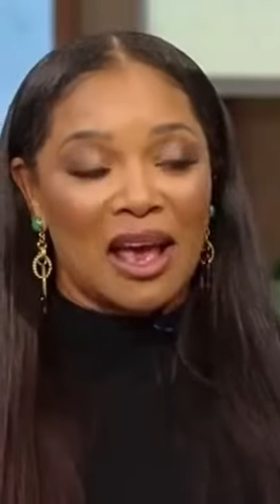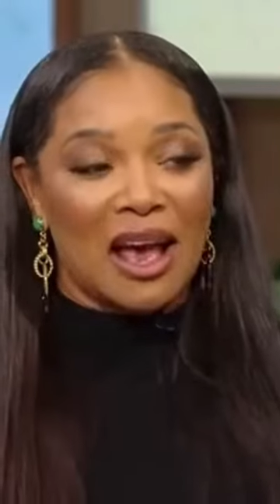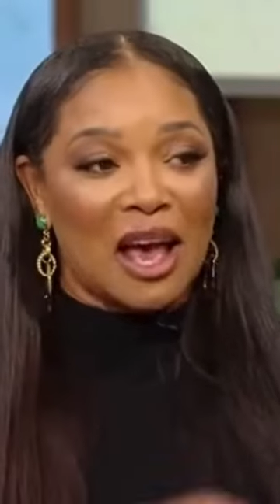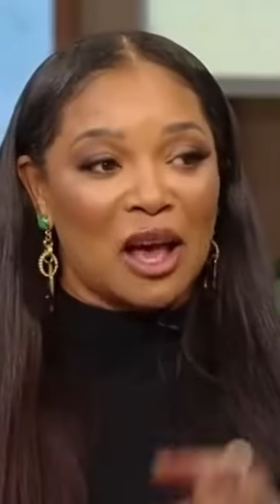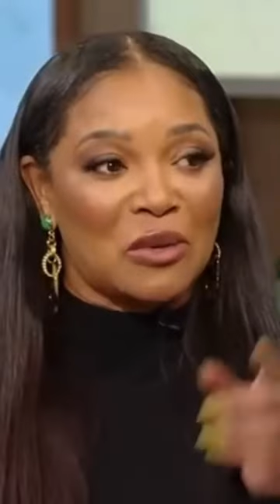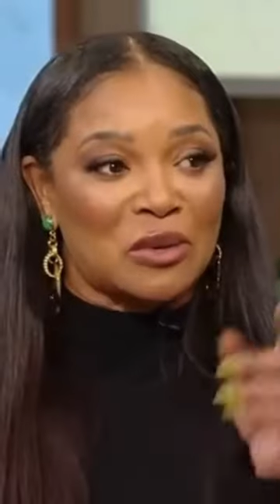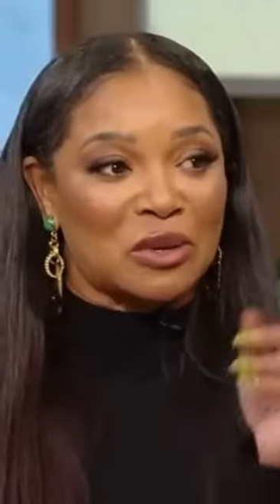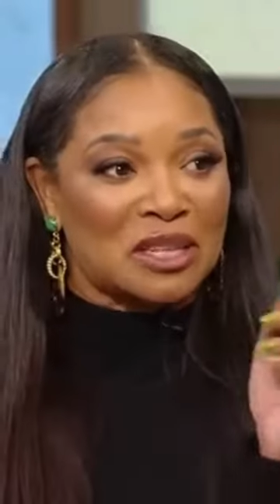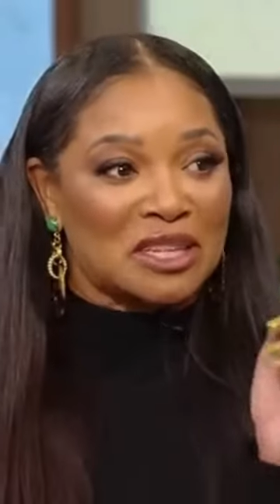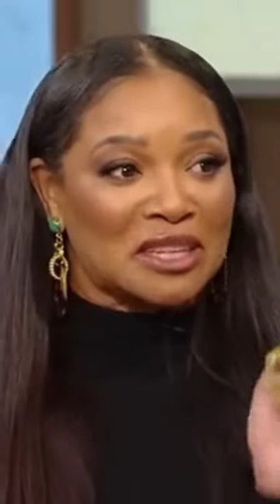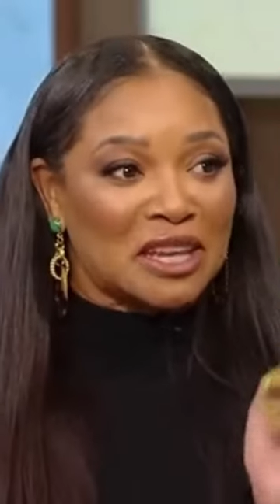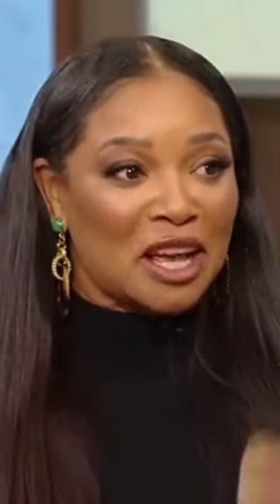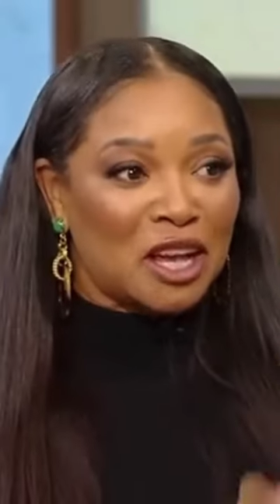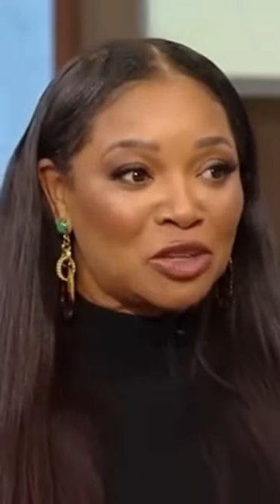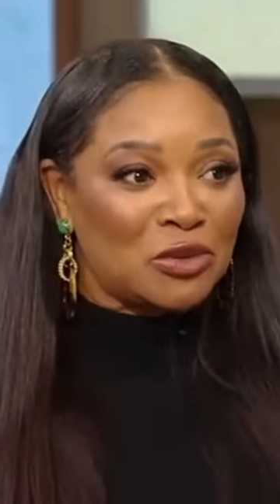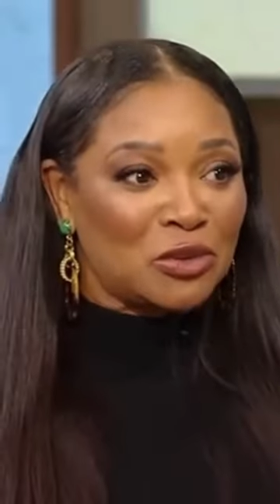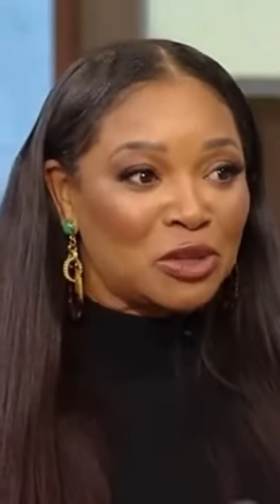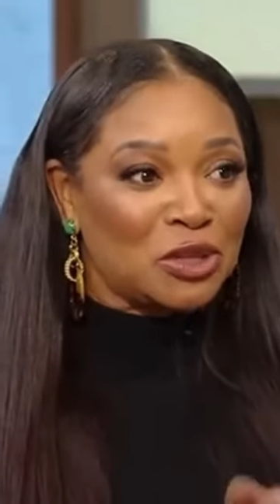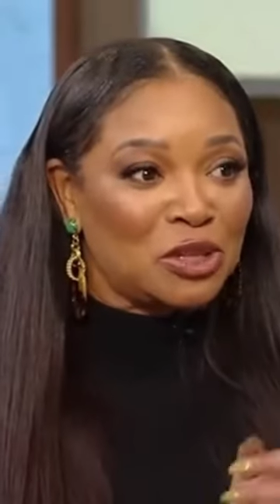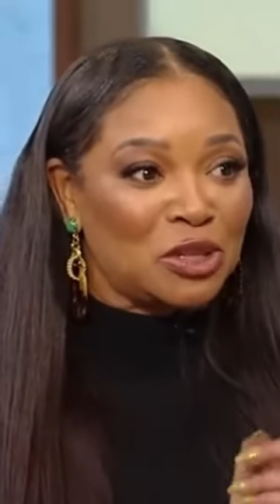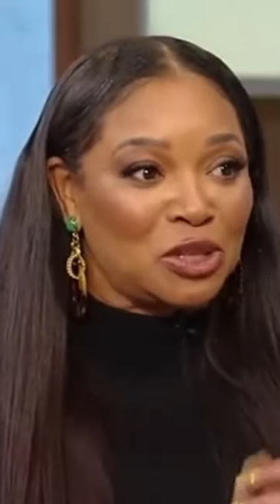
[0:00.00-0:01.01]
I was
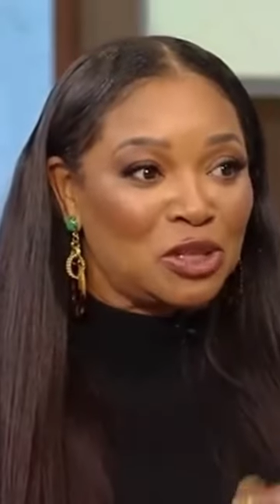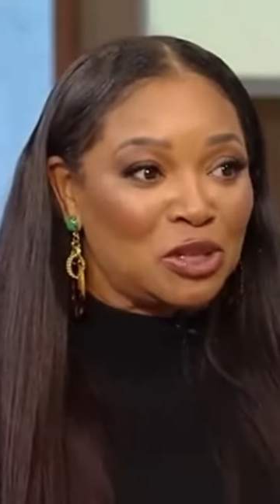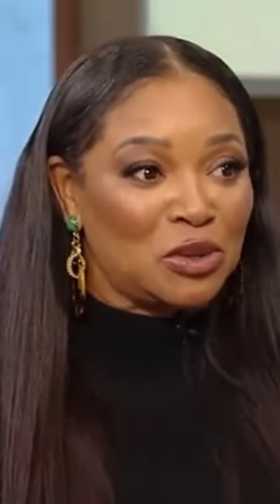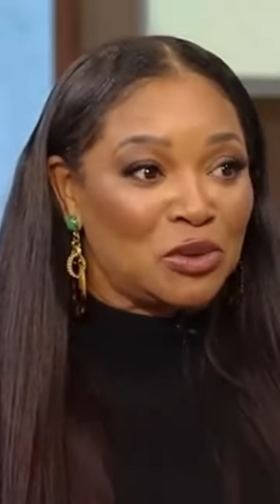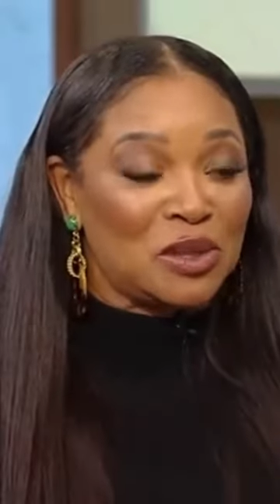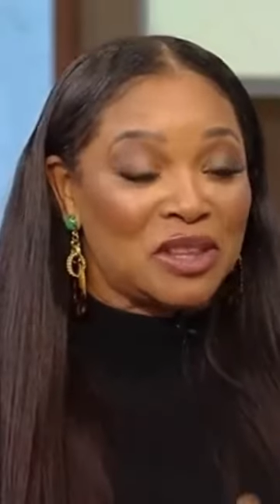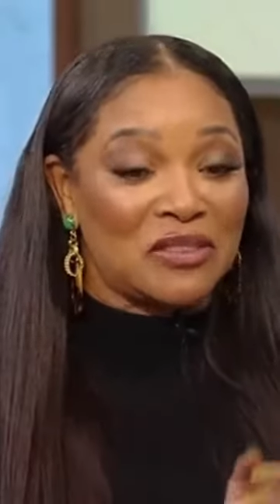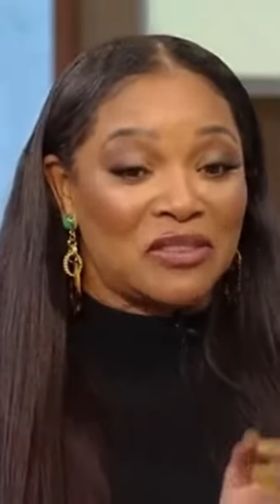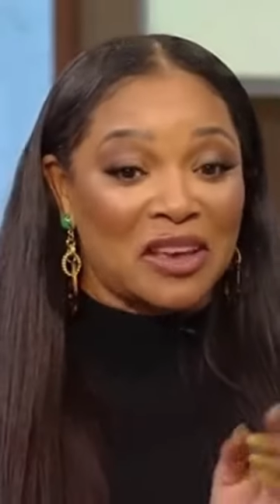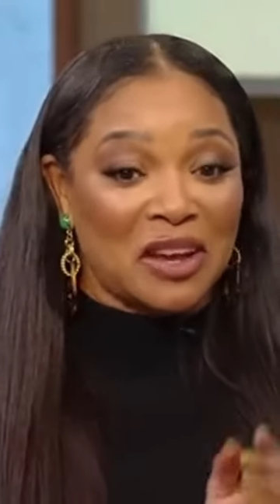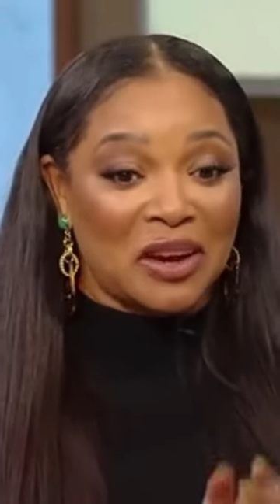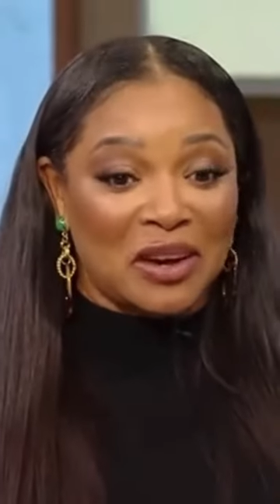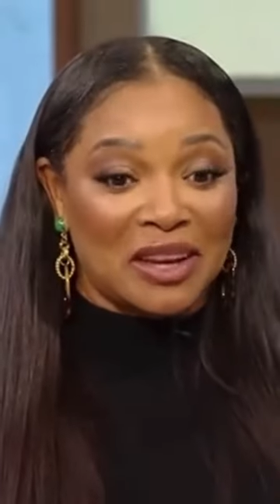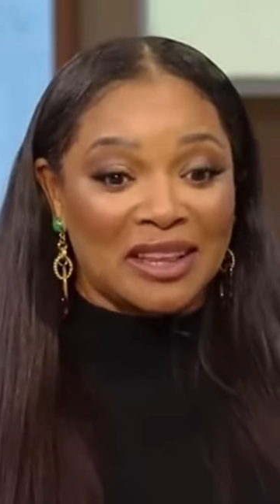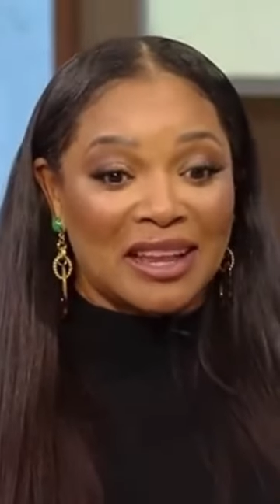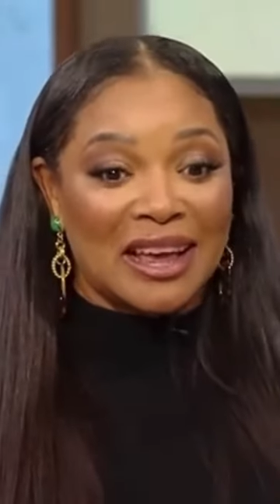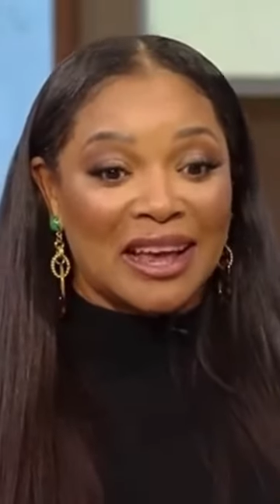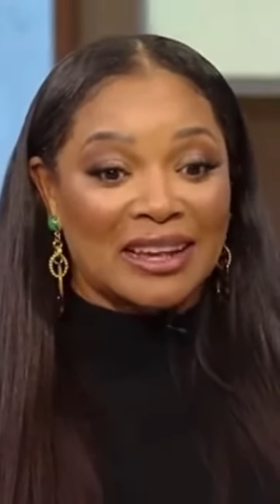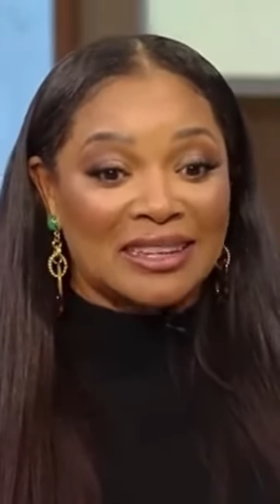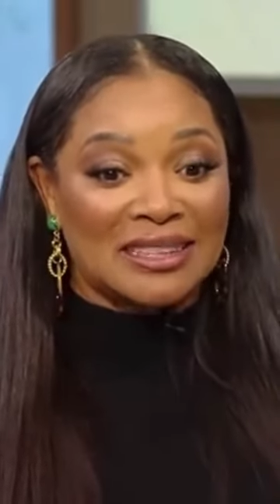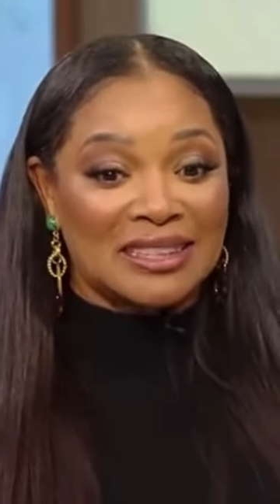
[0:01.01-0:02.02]
scheduled to shoot the very
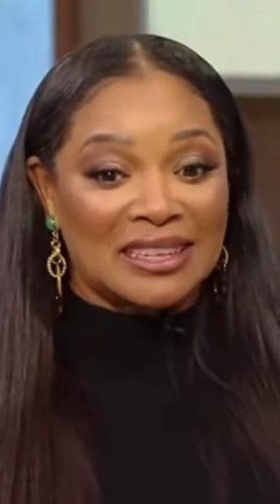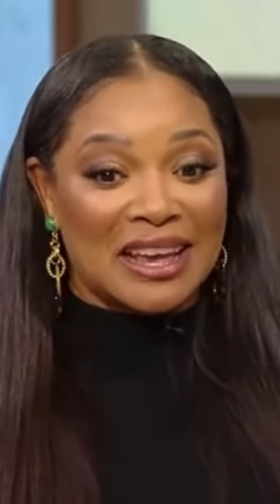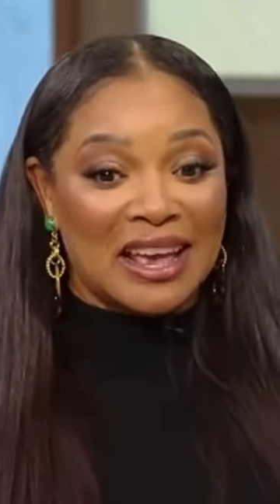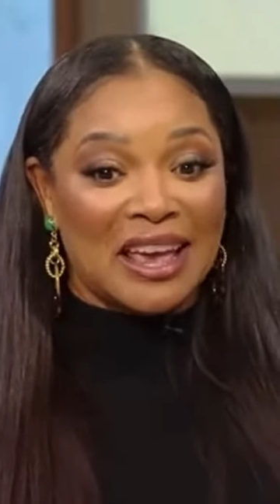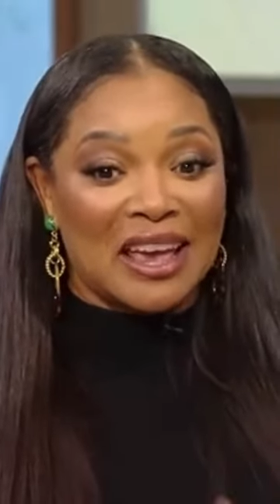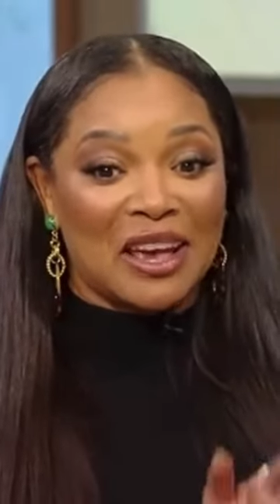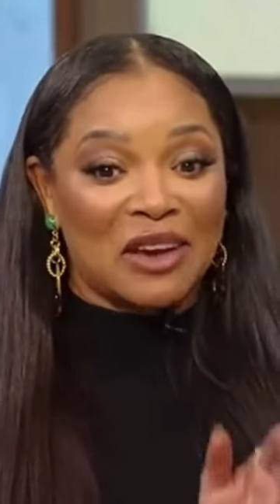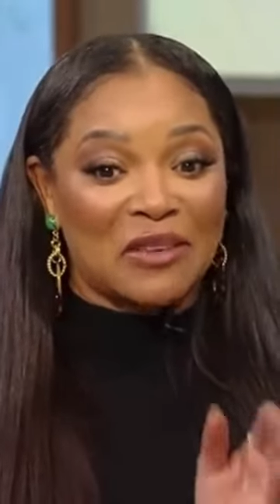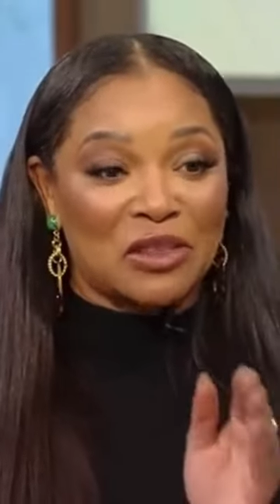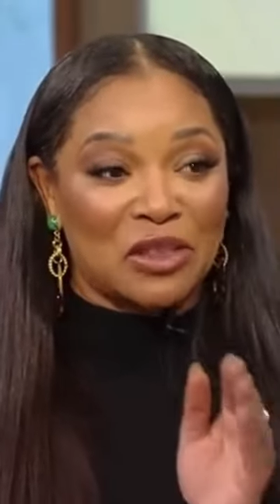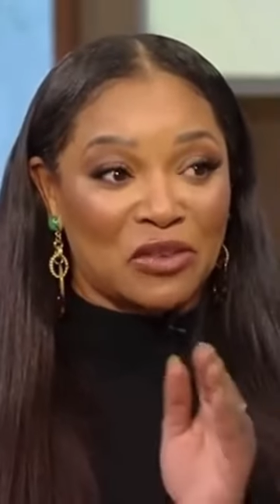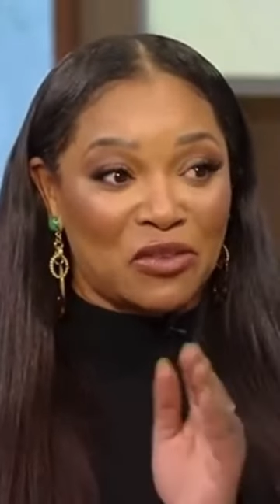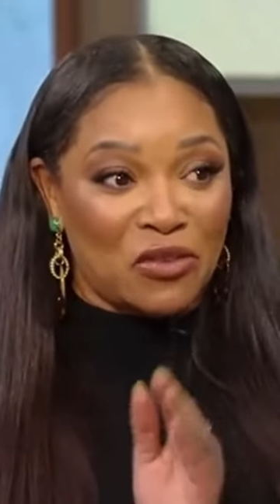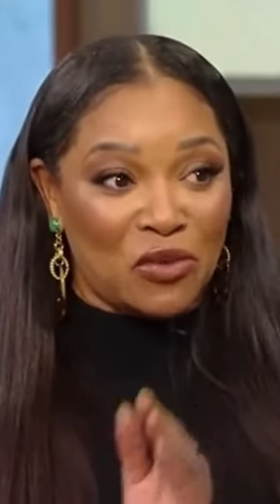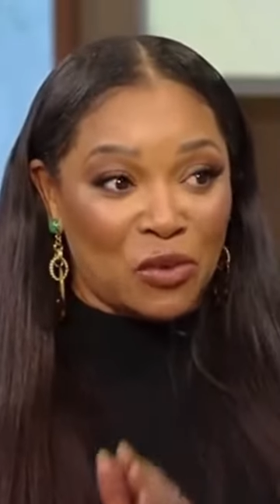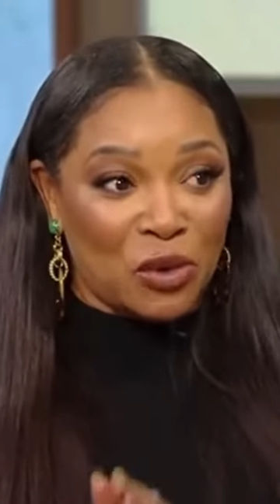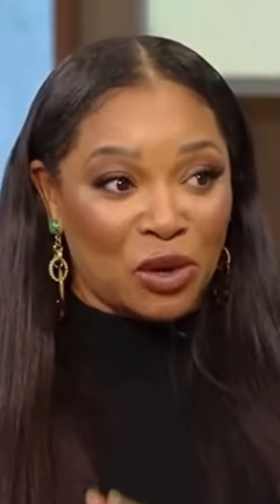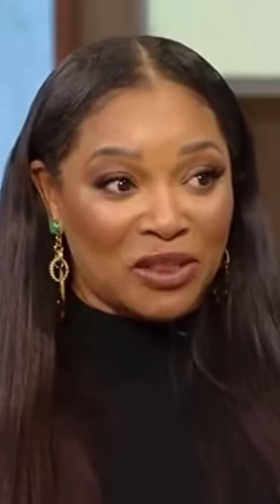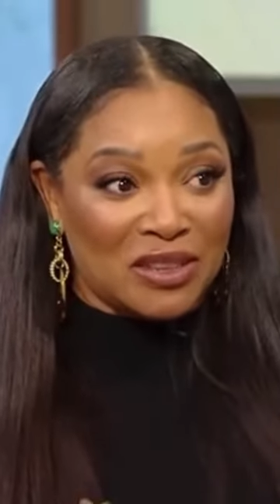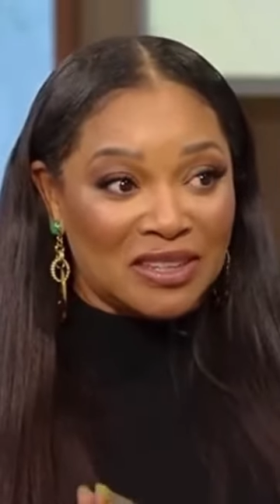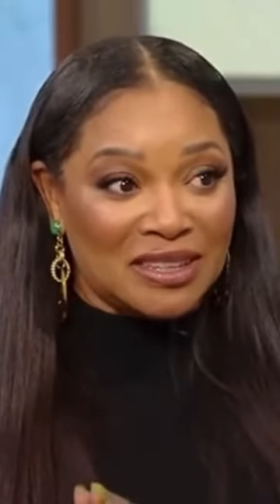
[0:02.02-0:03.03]
last day of the
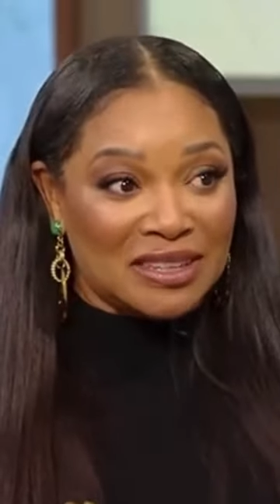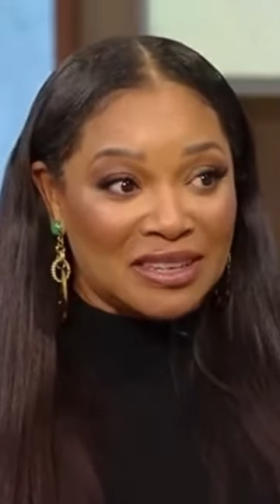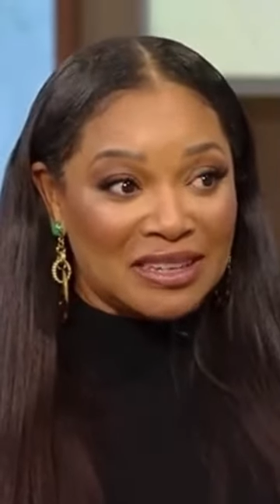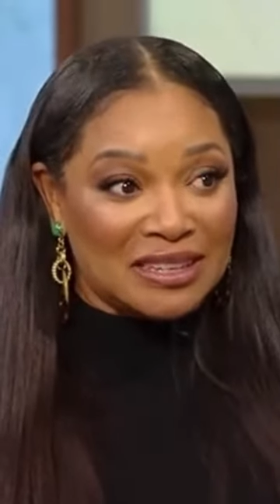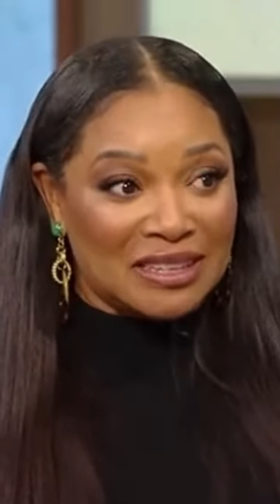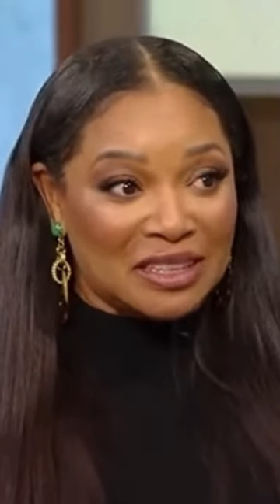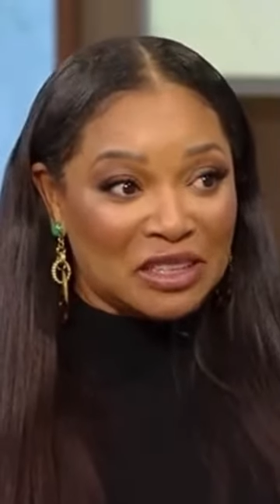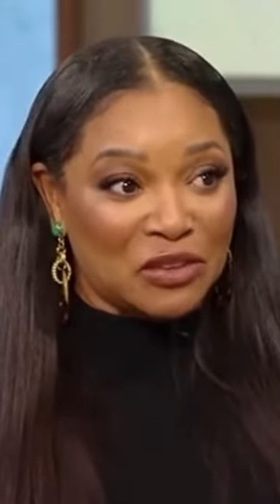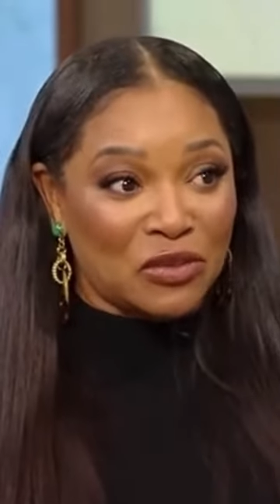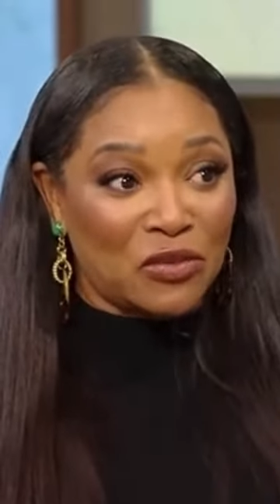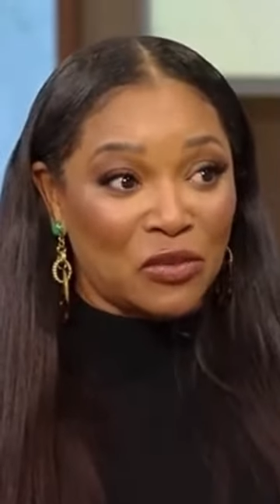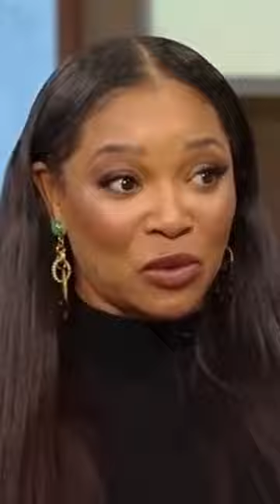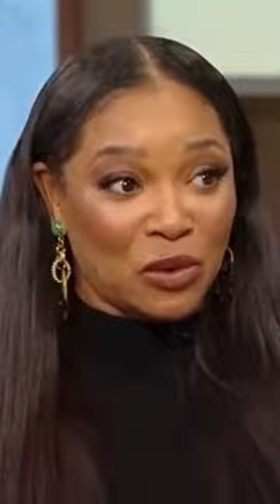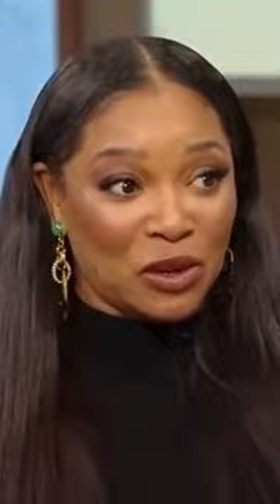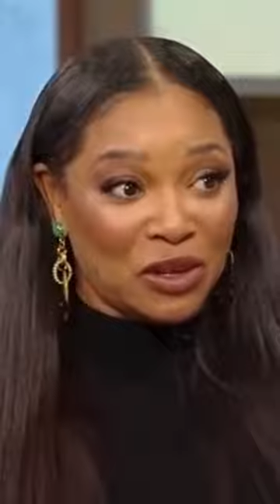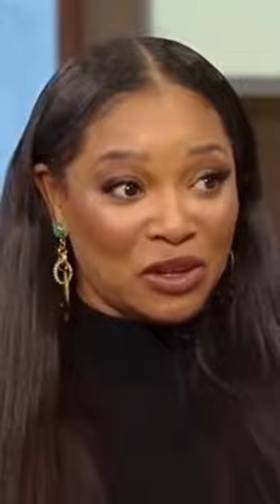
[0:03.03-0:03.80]
fourth season of For